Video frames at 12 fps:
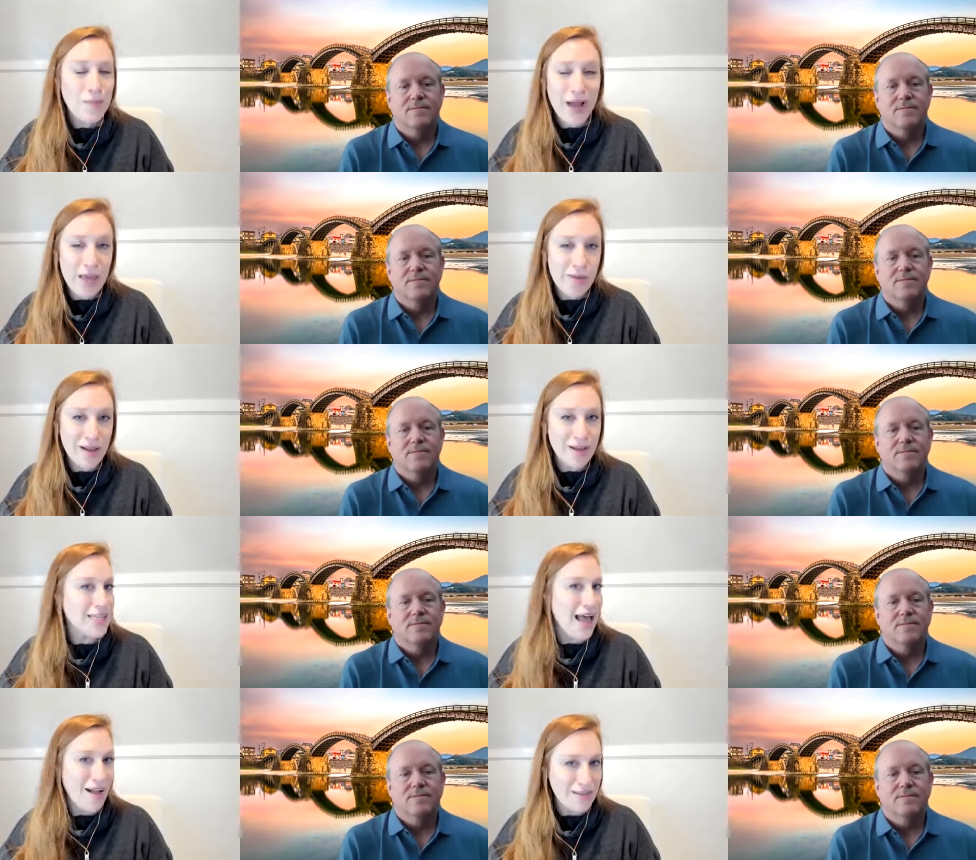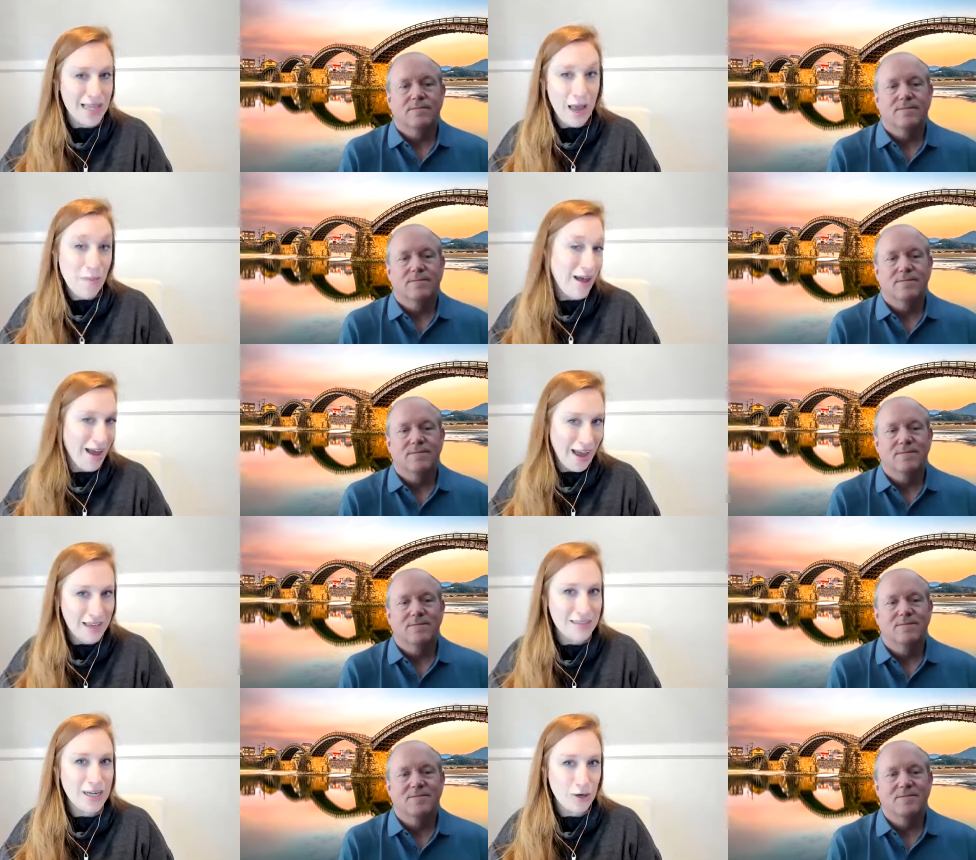Speaker 1: My email is lsm at
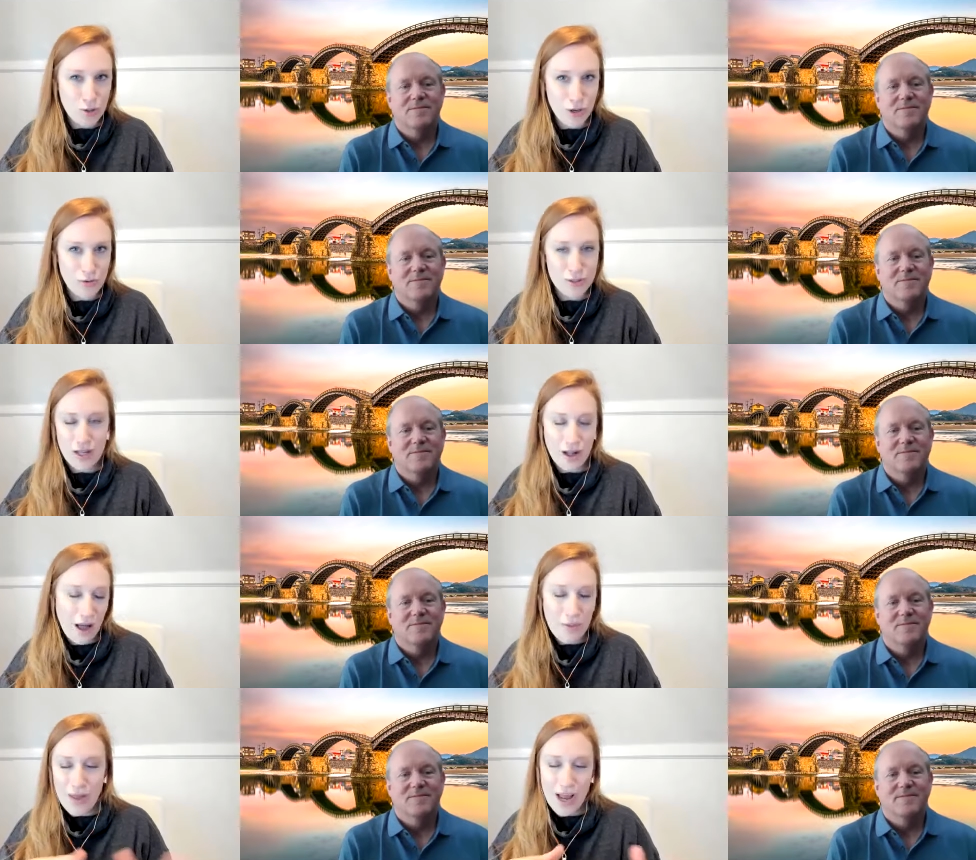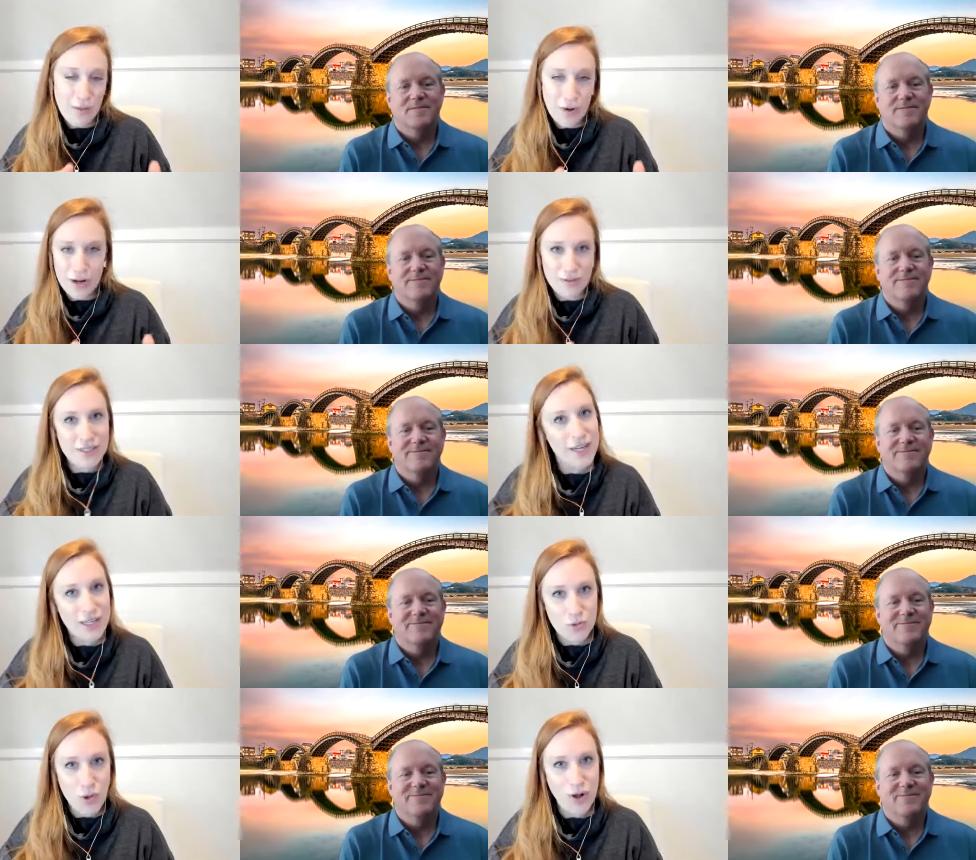territoryfoods.com. Anybody listening
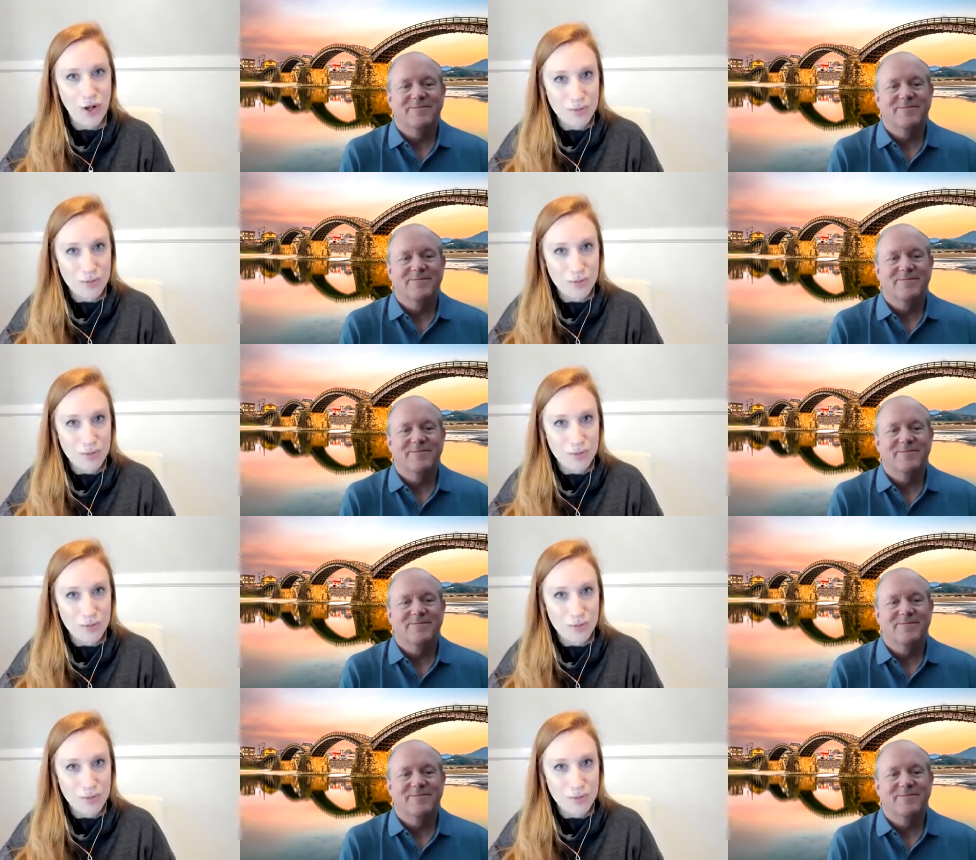is welcome